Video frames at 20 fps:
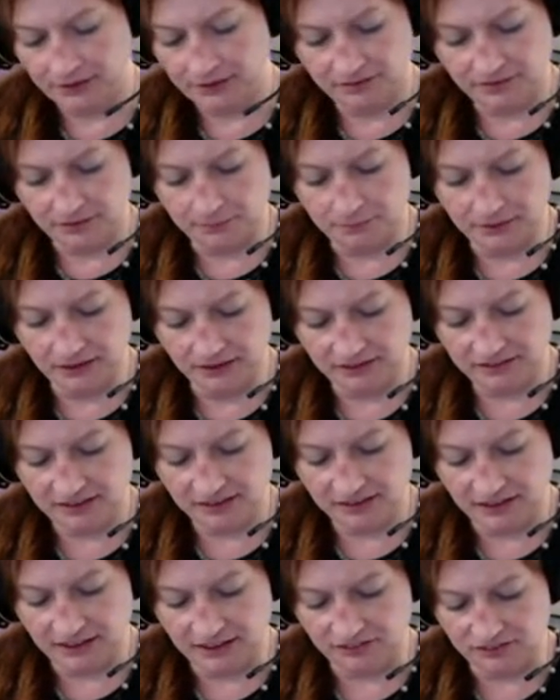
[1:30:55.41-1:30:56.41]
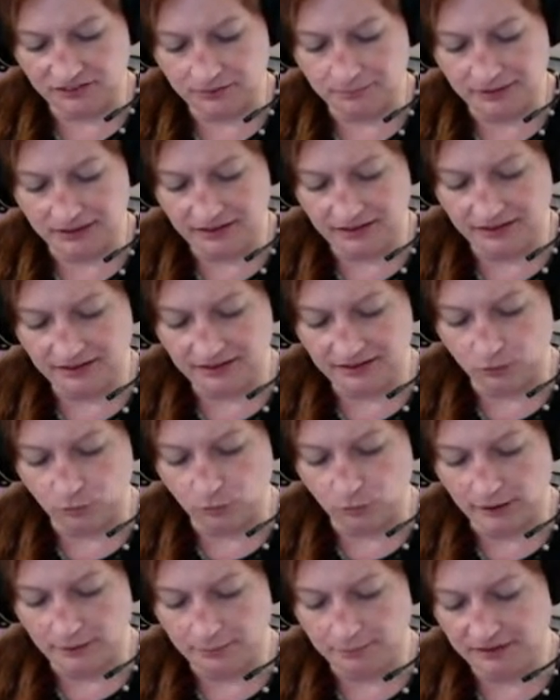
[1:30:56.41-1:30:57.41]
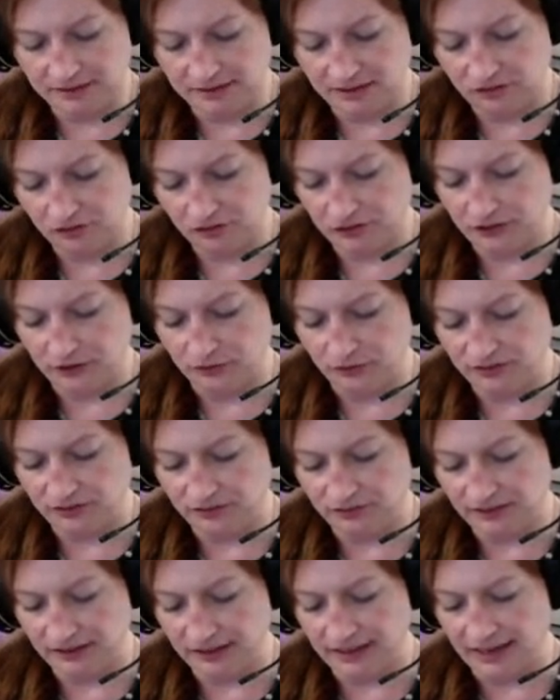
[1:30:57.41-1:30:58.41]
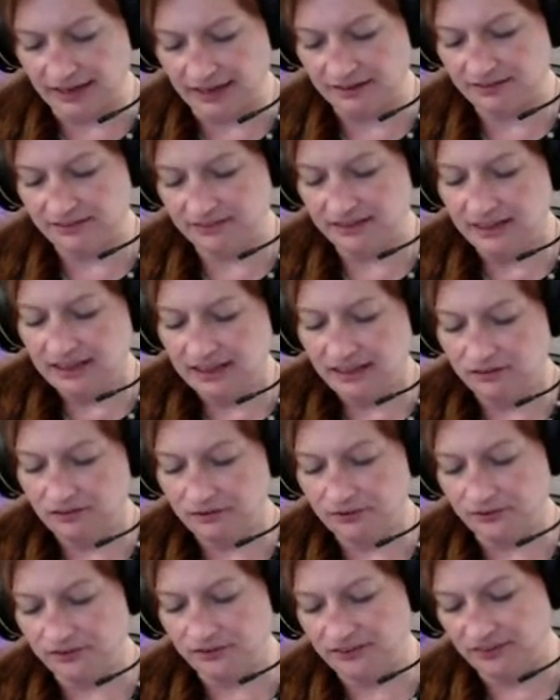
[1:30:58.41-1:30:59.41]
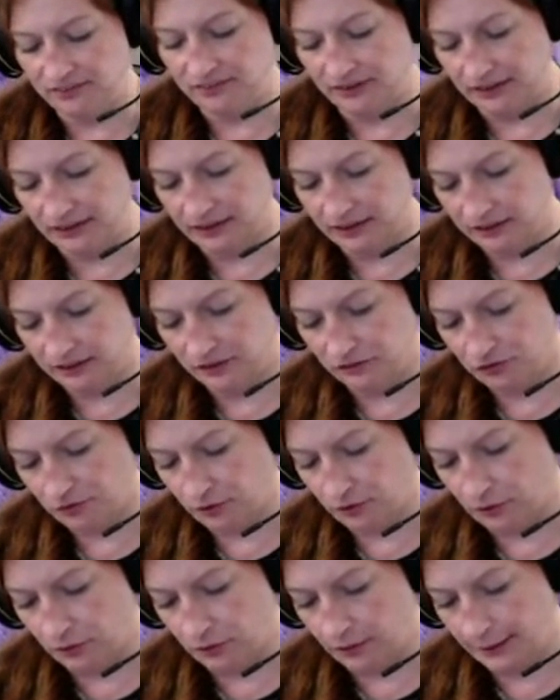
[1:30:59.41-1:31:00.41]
The military has admitted that one potential use of the gas is for civilian control.